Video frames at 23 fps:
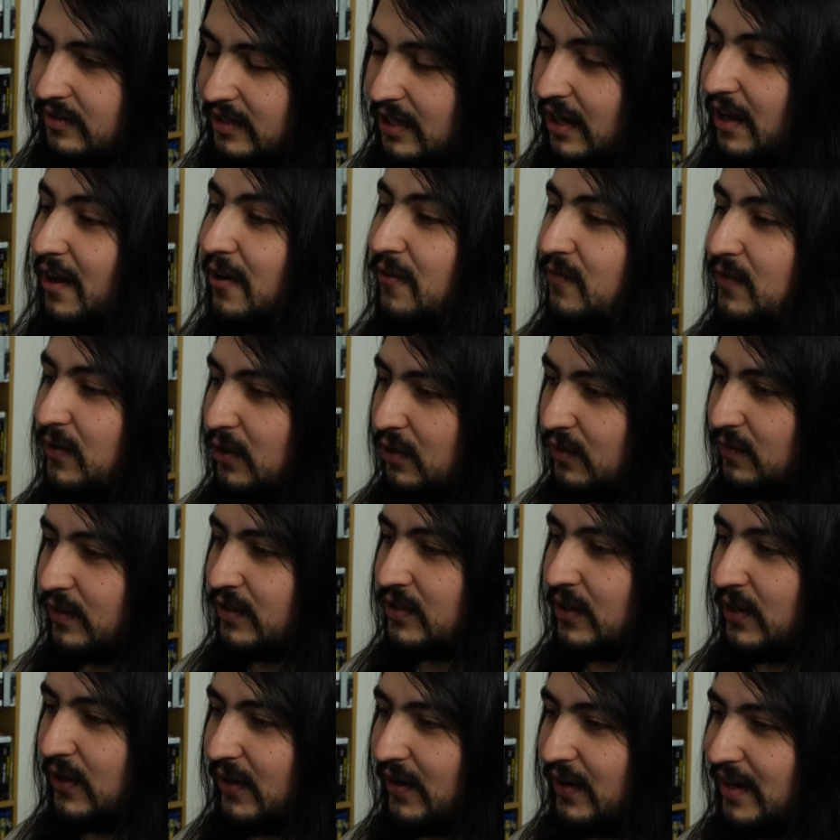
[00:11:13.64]
Todd Field for
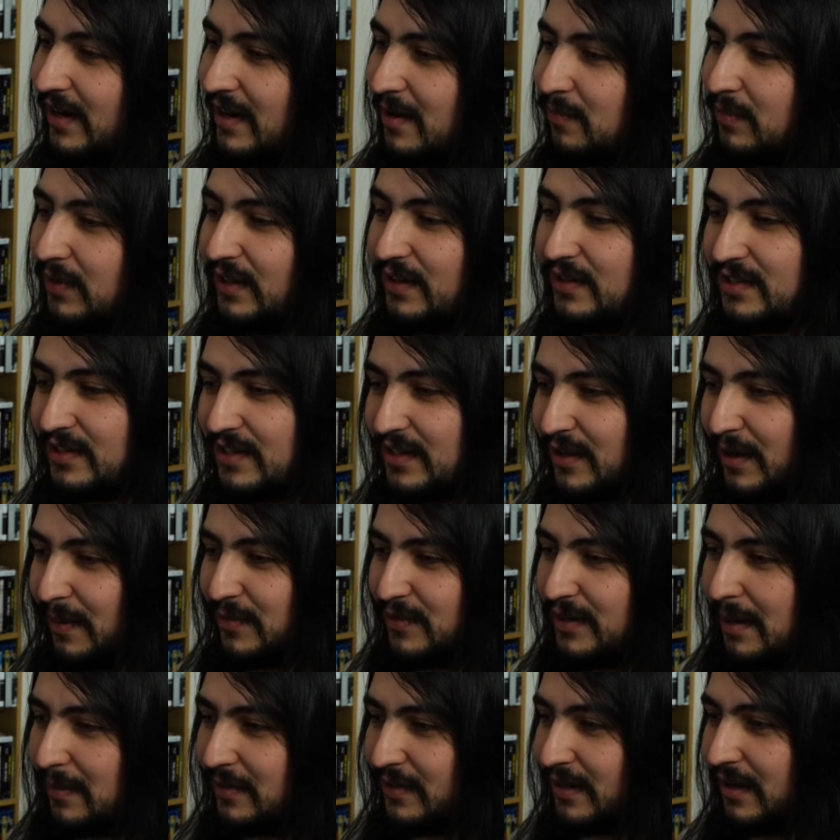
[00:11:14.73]
Tar. Please snub
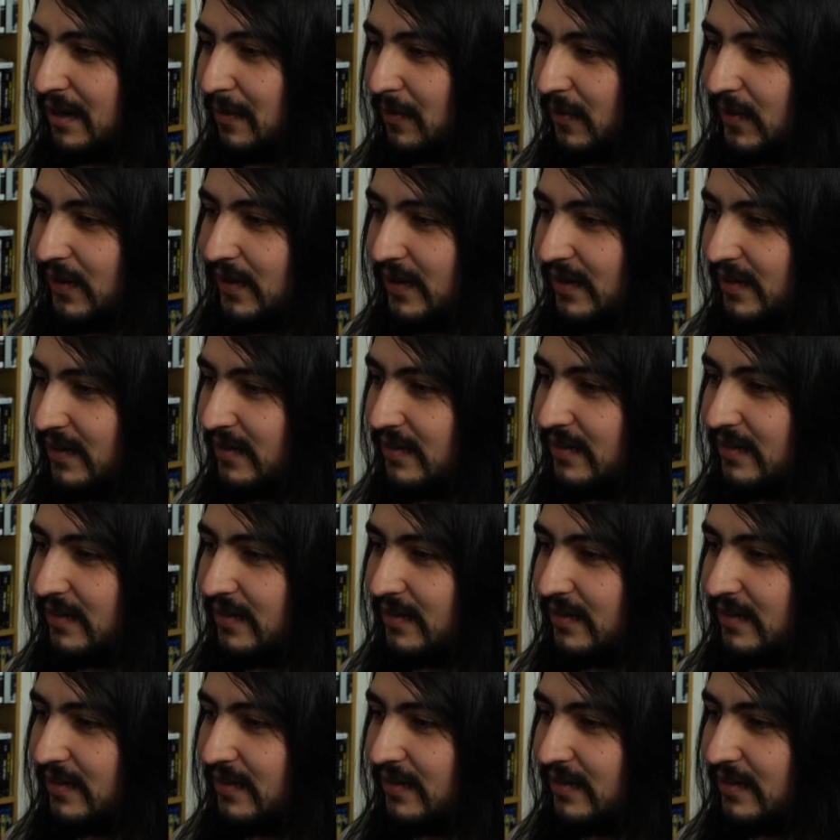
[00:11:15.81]
James Cameron.